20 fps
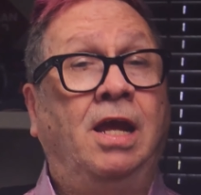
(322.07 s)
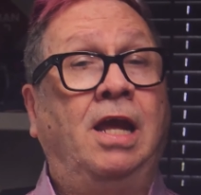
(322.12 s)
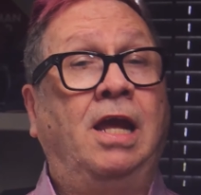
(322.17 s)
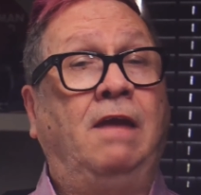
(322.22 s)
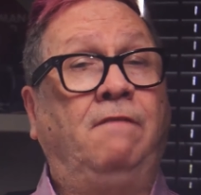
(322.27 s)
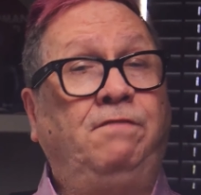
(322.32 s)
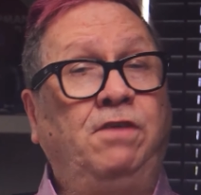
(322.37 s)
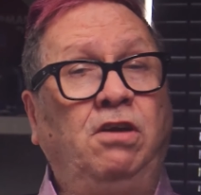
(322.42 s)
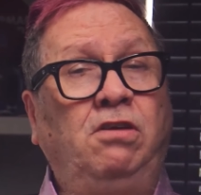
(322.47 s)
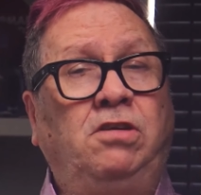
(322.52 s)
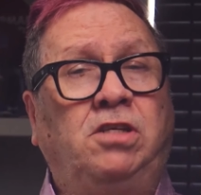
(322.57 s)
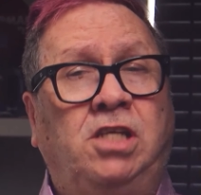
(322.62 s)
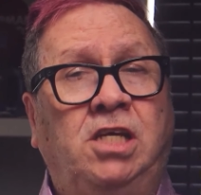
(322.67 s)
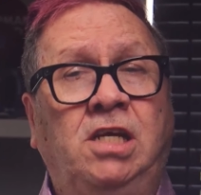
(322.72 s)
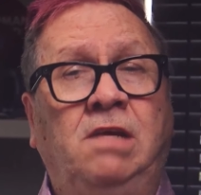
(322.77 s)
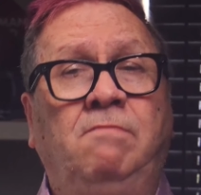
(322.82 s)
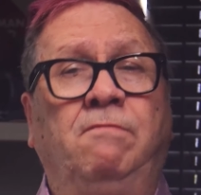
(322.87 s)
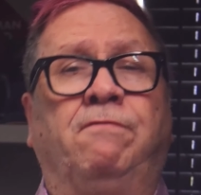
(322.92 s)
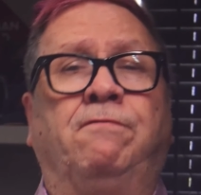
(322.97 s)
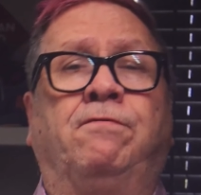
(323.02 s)
If your
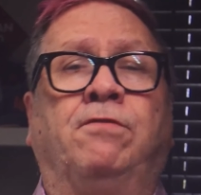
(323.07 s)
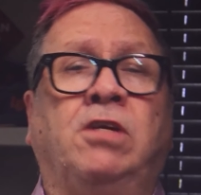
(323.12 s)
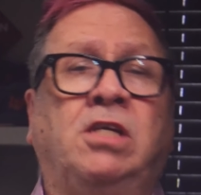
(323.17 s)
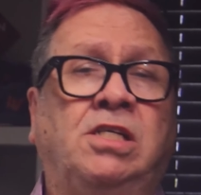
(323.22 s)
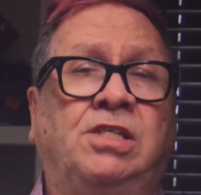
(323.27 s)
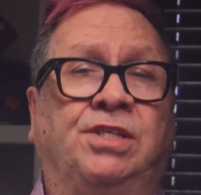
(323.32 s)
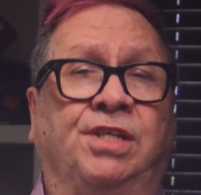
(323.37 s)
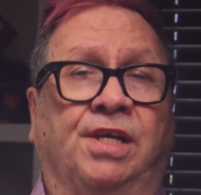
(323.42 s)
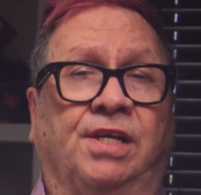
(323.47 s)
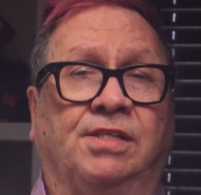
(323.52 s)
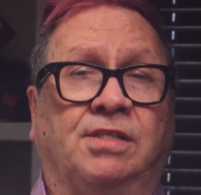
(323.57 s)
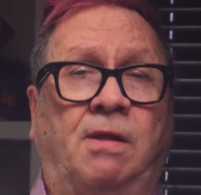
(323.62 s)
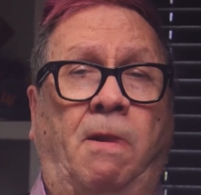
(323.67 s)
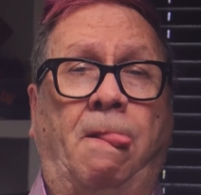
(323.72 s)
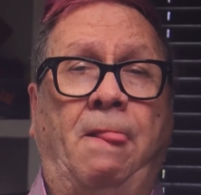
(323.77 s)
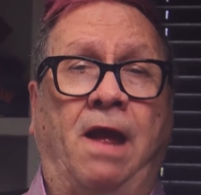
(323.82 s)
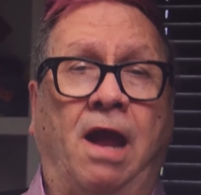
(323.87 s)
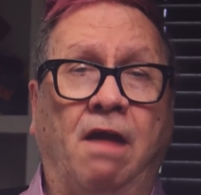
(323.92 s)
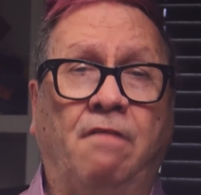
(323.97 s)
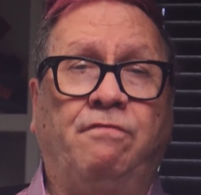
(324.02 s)
team freezes
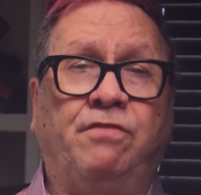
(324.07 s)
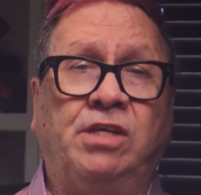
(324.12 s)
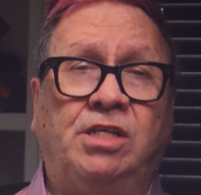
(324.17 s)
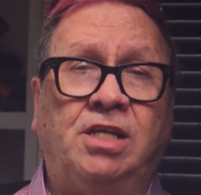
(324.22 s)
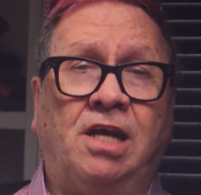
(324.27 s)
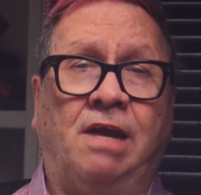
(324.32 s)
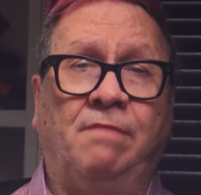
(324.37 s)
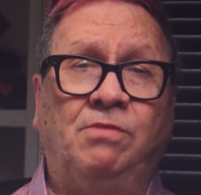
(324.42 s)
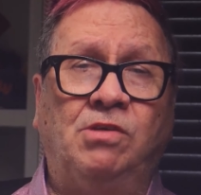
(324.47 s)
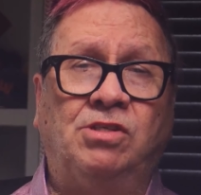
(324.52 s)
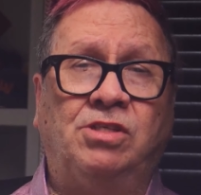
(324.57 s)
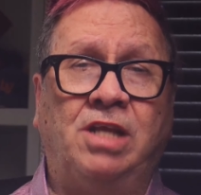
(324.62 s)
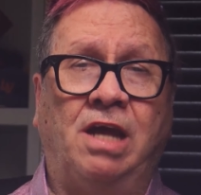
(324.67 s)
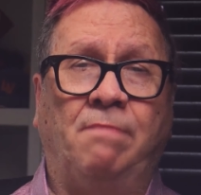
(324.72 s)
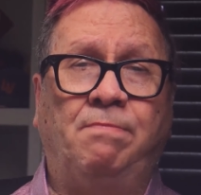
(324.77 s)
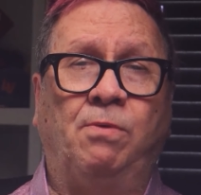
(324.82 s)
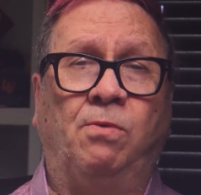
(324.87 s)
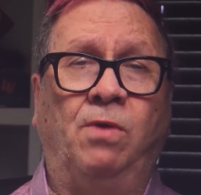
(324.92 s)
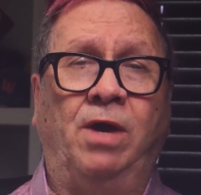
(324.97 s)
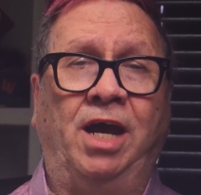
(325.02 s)
every time you
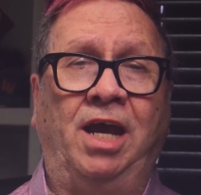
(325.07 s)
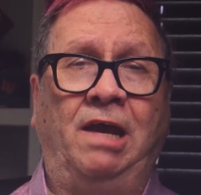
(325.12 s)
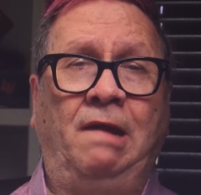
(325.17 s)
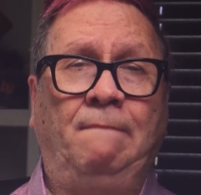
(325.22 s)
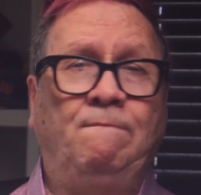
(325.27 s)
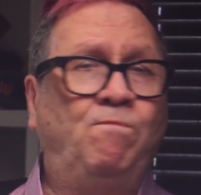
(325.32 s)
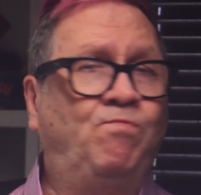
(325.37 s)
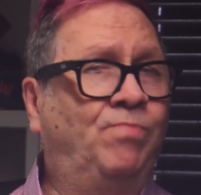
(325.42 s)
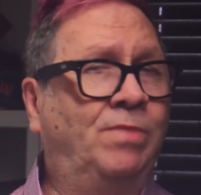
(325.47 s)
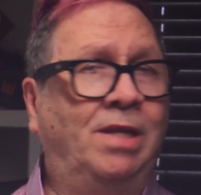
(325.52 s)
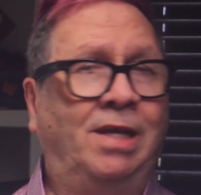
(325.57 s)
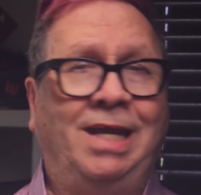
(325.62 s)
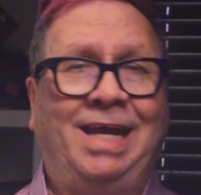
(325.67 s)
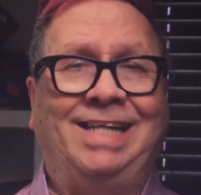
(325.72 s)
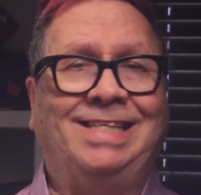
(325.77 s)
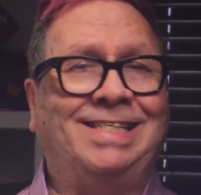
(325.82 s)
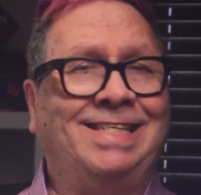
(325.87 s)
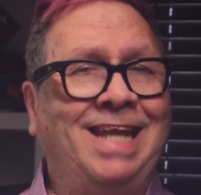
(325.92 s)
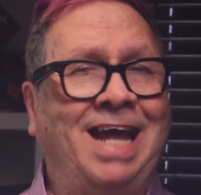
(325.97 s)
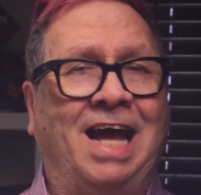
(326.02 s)
step away,
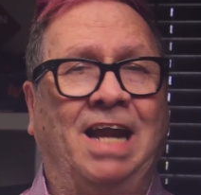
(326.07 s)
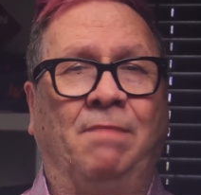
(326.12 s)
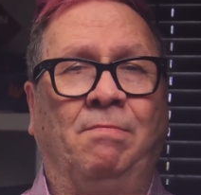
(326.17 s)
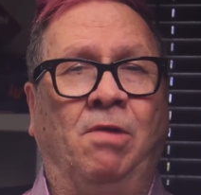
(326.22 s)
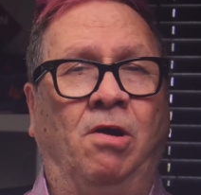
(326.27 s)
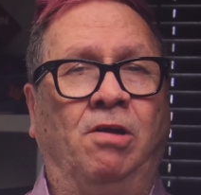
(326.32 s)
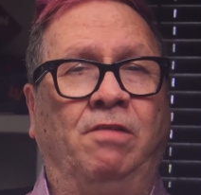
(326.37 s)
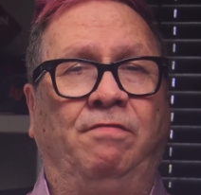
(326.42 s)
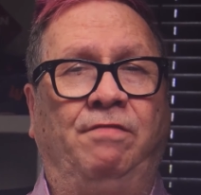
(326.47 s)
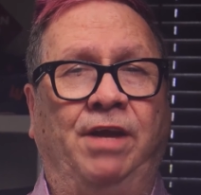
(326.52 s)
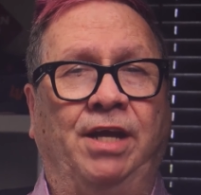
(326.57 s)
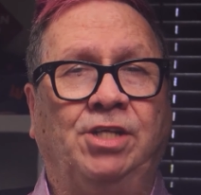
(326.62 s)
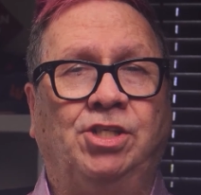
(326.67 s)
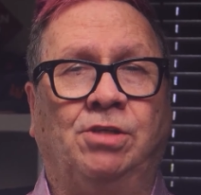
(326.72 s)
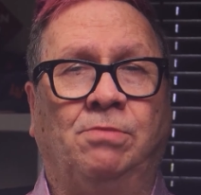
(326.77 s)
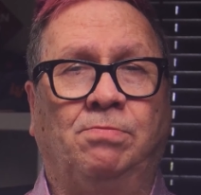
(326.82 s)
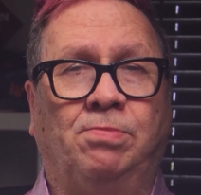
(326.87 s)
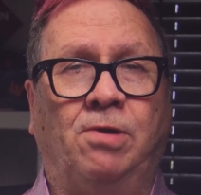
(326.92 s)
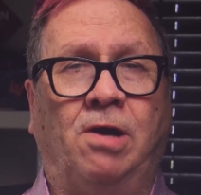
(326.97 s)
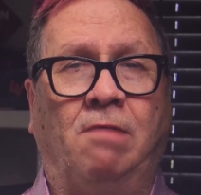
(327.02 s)
it's not a
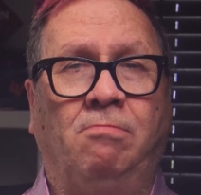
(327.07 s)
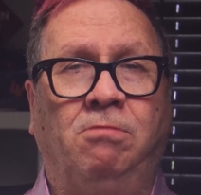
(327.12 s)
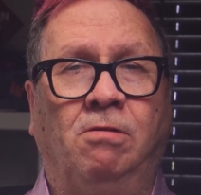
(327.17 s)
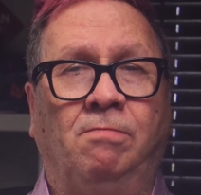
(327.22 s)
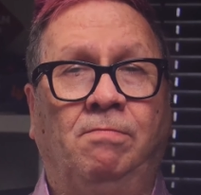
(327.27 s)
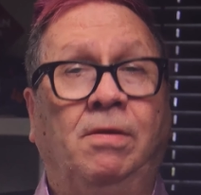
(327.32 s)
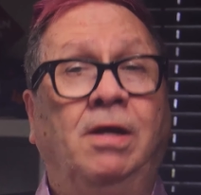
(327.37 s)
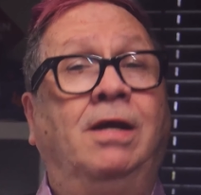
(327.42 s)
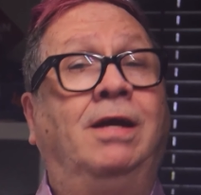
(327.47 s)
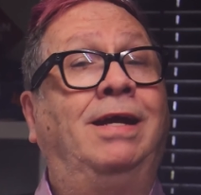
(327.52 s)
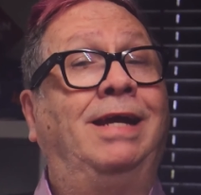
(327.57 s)
motivation problem.